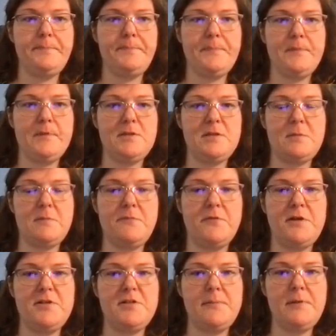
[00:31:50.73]
Because I'm
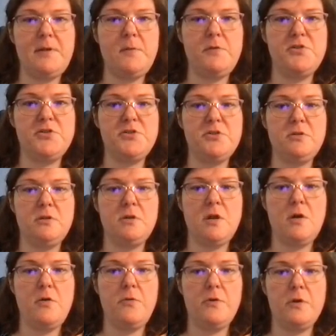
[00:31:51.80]
afraid somebody would just
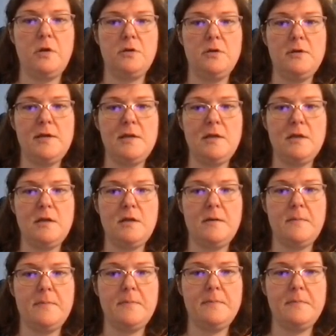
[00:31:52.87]
go look in
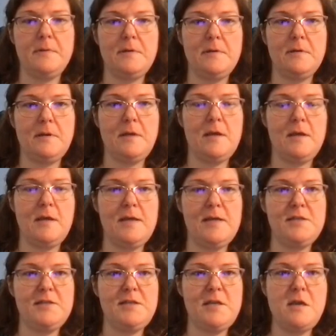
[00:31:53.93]
like in
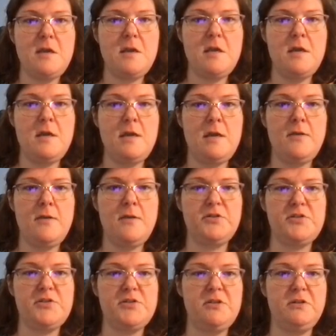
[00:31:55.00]
Etsy, and
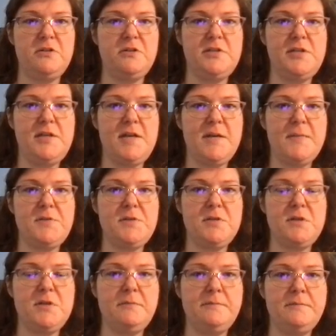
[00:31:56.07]
they'll just steal the
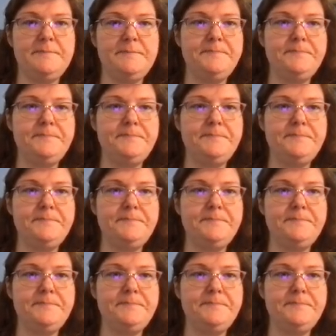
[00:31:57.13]
tips. Oh,